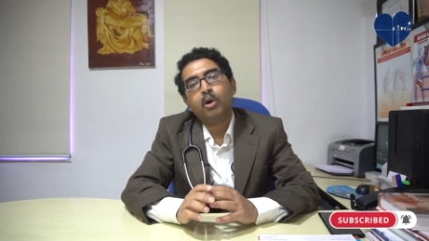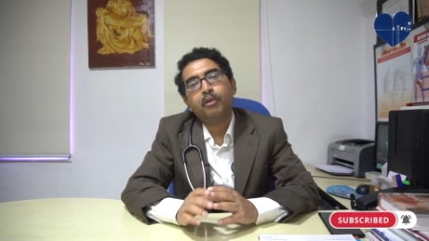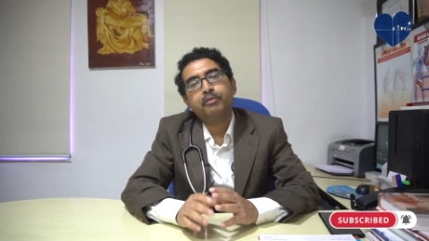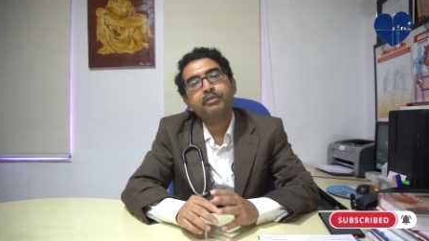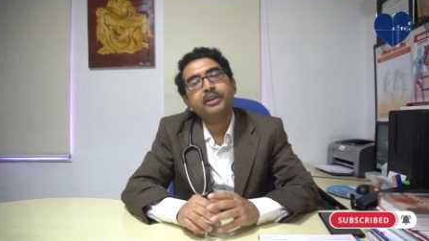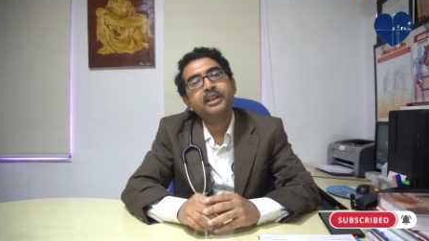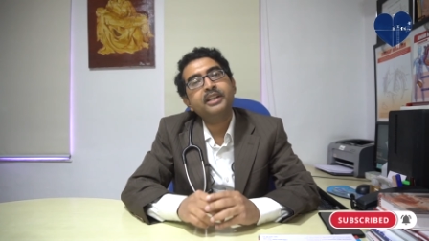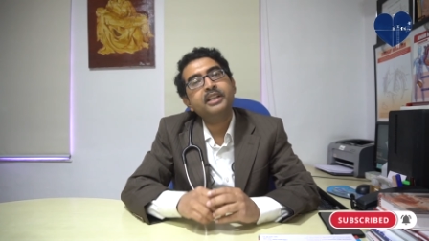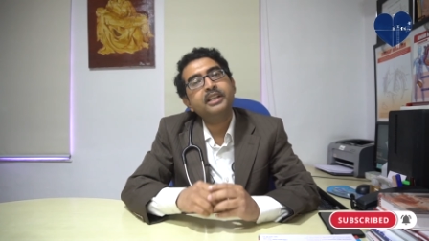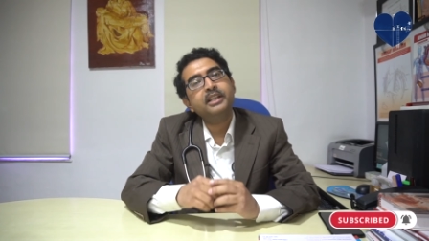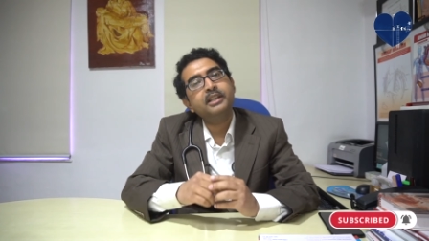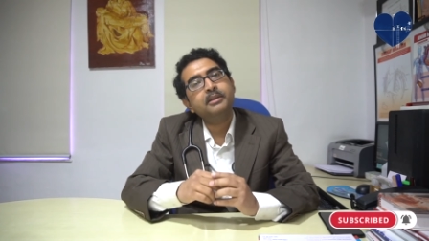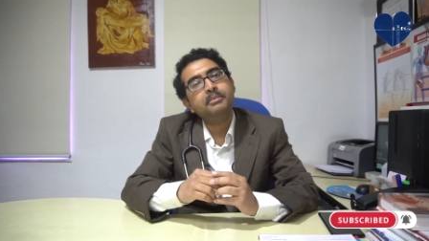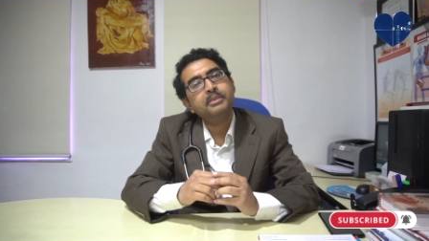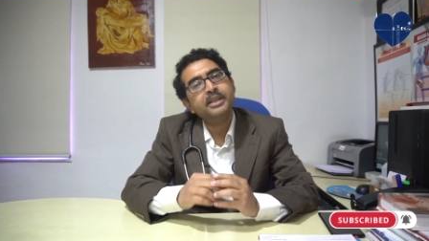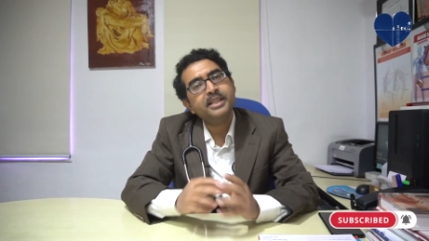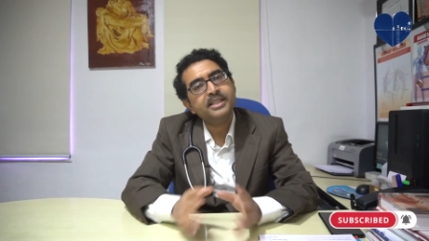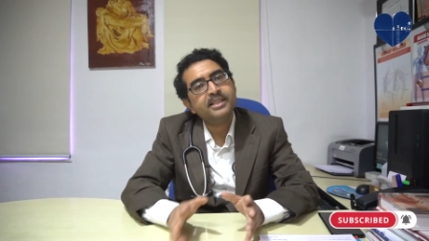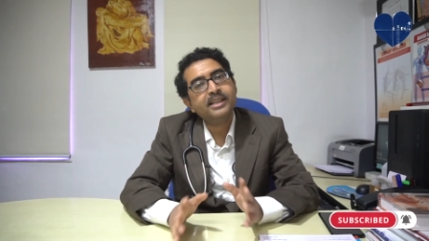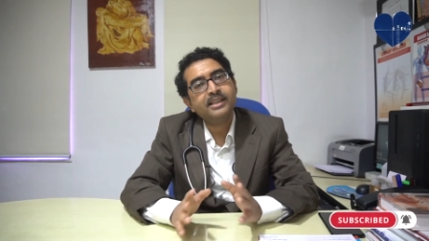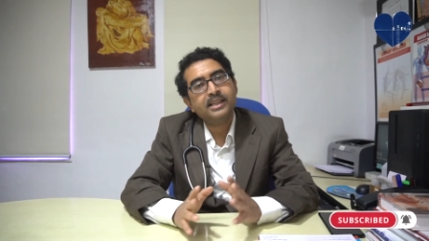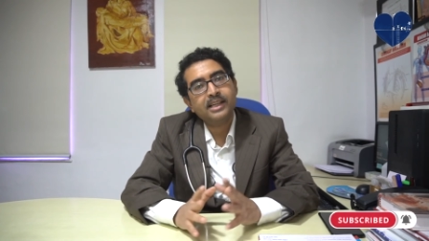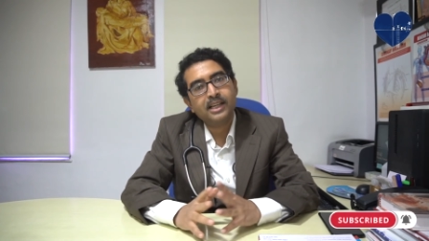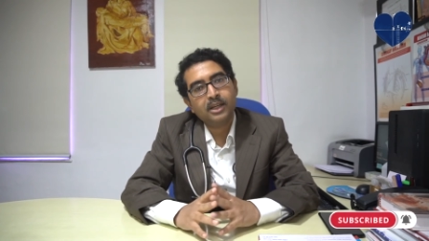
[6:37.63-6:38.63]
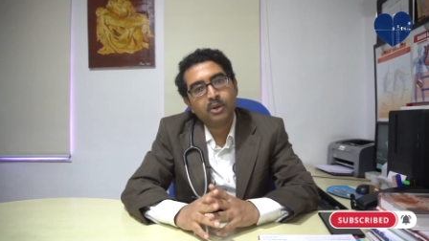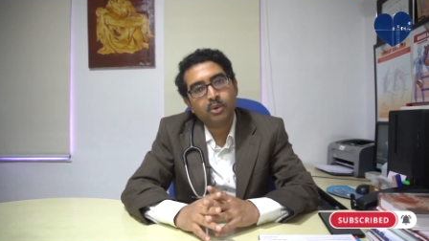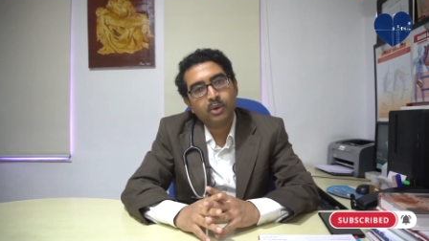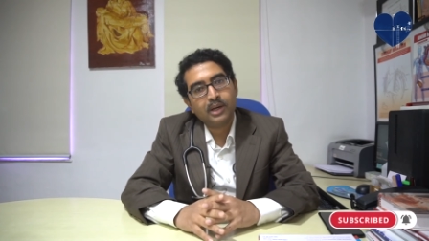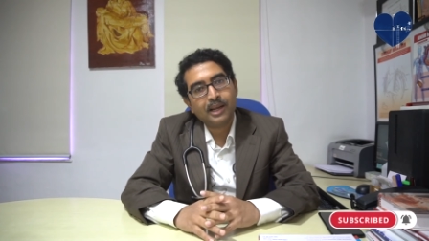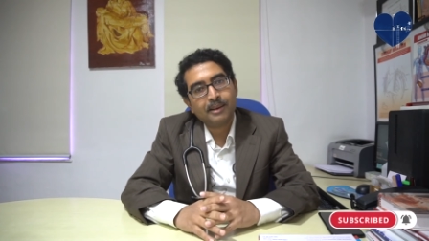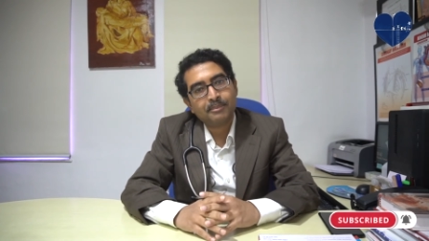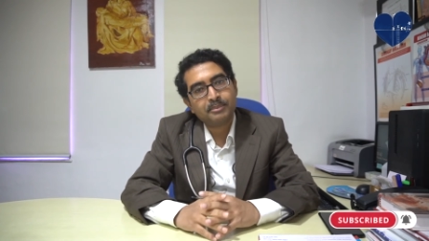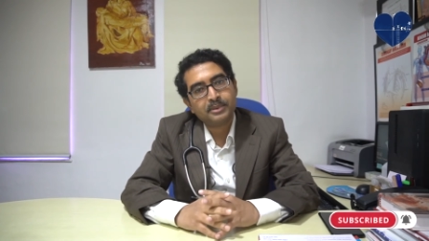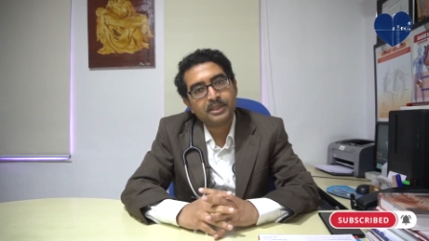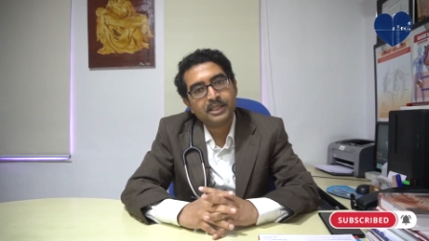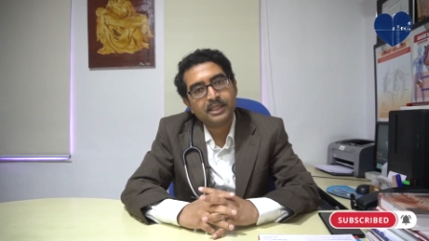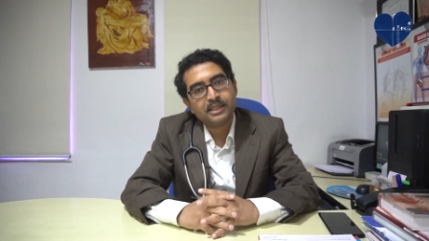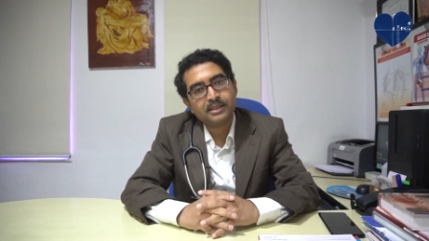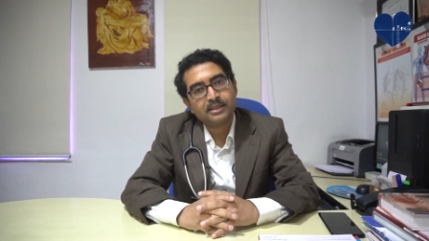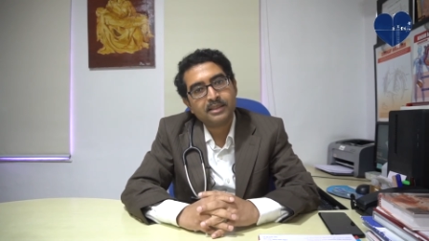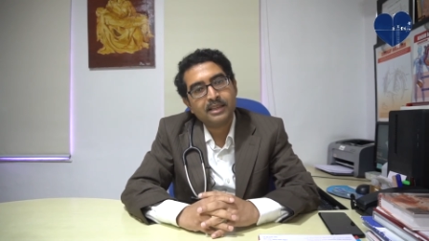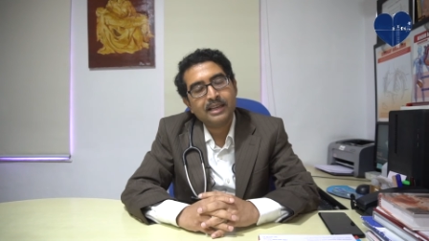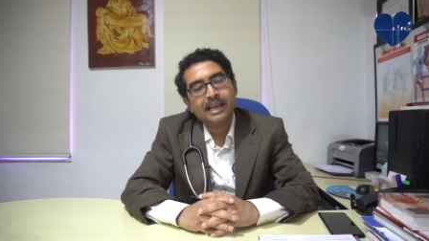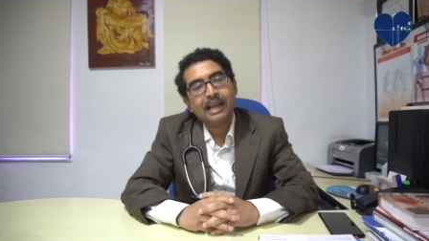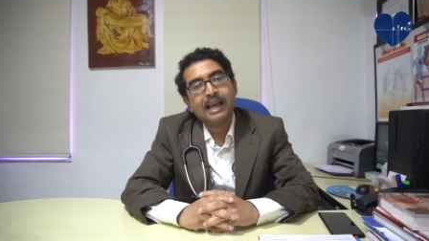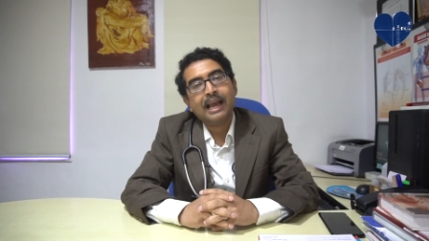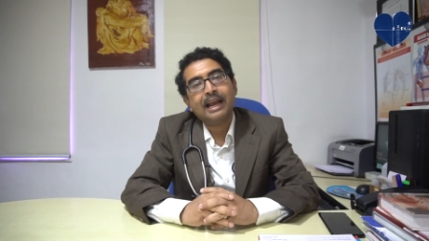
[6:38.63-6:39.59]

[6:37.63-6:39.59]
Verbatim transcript: often immediately collapses,